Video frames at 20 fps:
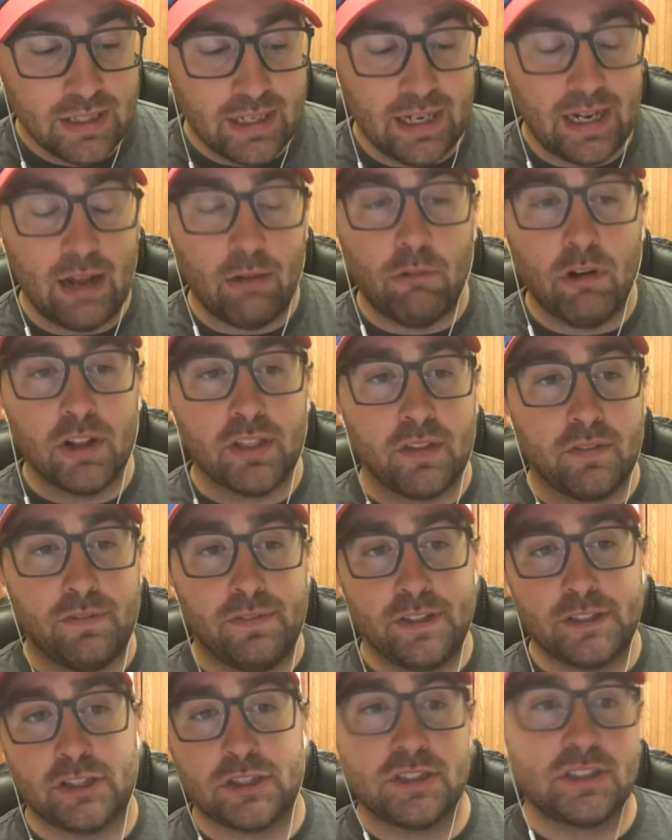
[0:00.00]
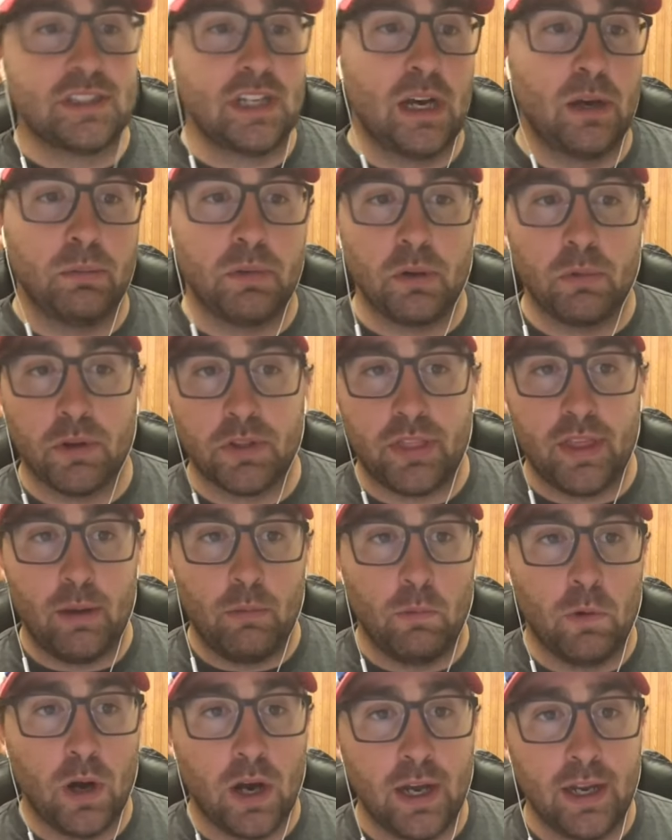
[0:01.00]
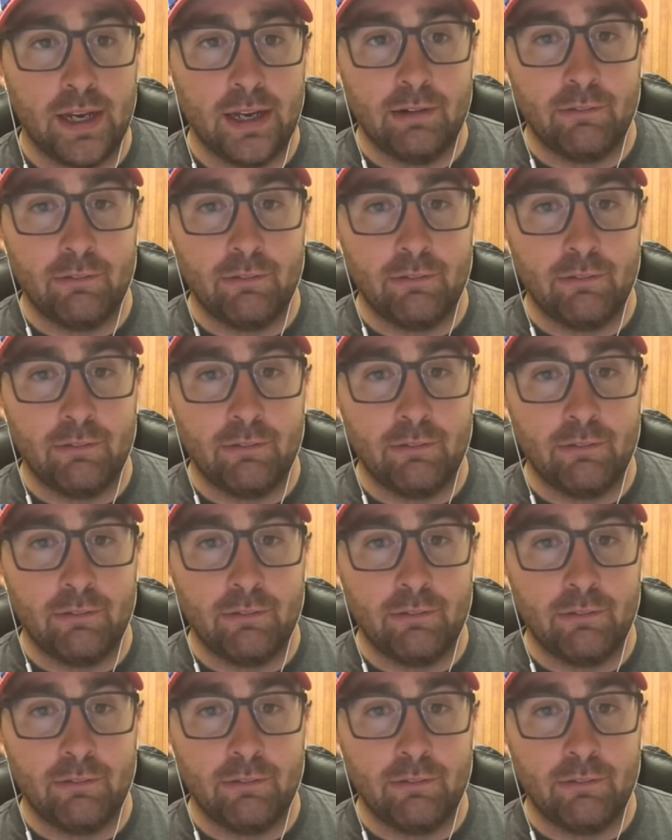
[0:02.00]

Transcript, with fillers: And I want the fish to tell me what they want.